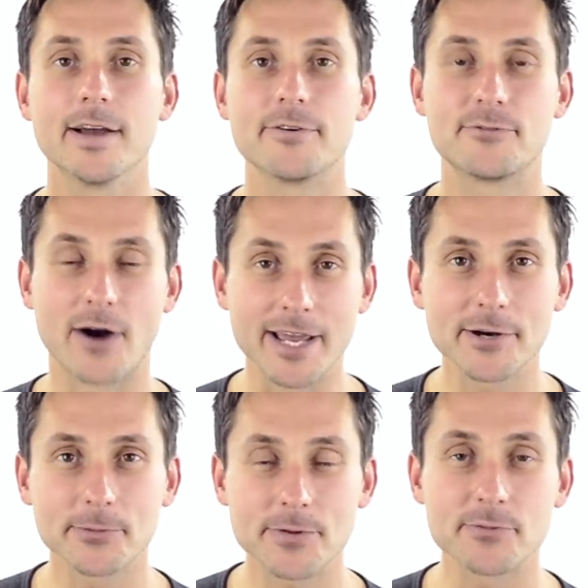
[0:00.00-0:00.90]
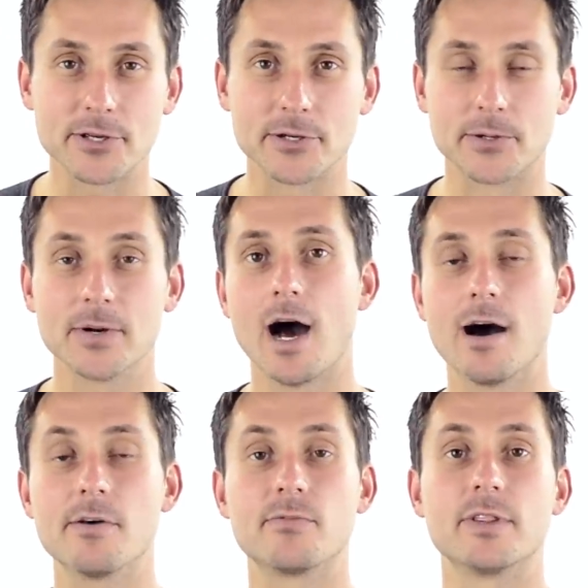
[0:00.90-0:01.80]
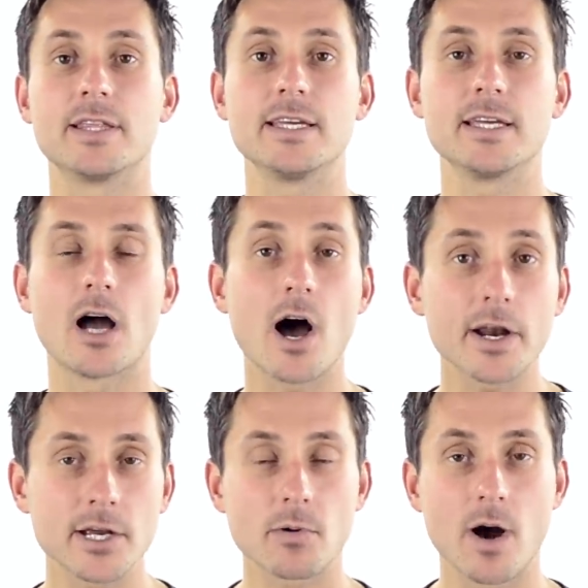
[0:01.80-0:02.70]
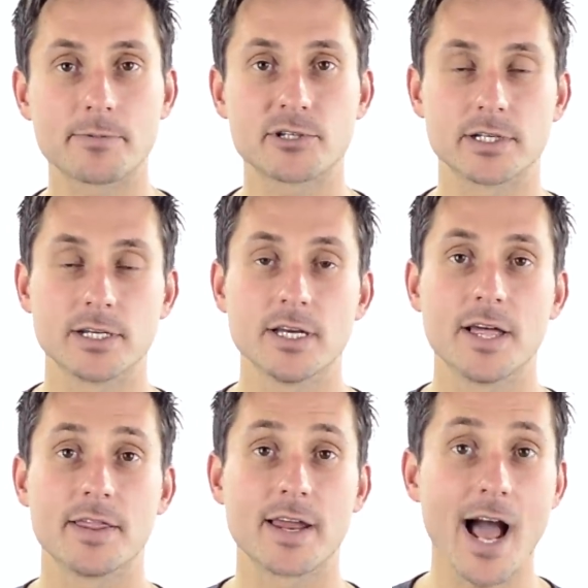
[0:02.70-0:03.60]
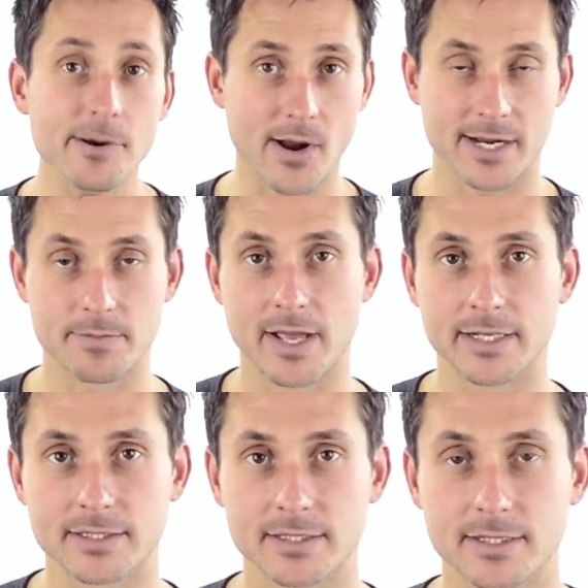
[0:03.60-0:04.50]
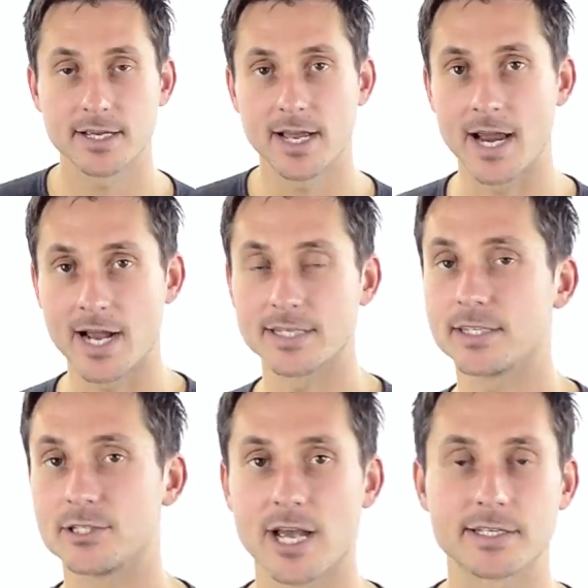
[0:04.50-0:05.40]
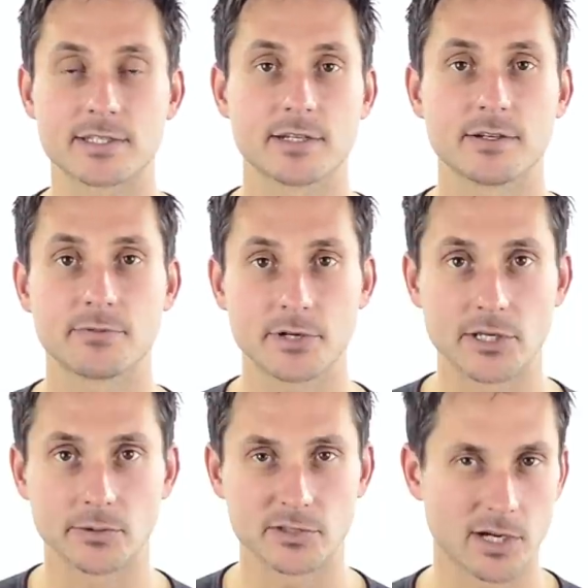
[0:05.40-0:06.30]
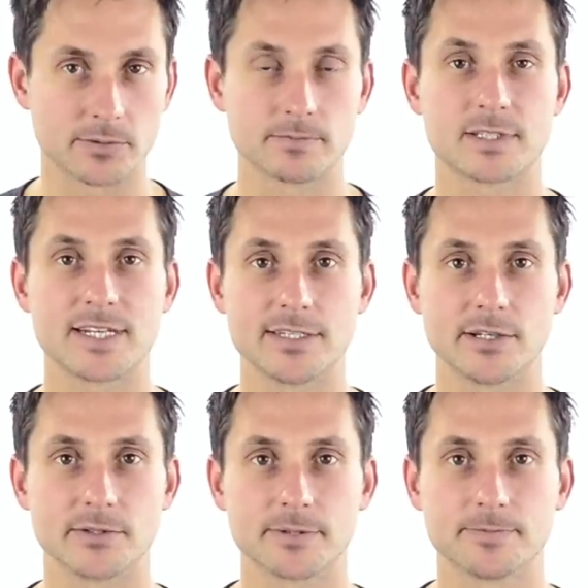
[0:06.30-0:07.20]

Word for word: final review of the audio option that I recommend and I suggest for you. So stay tuned.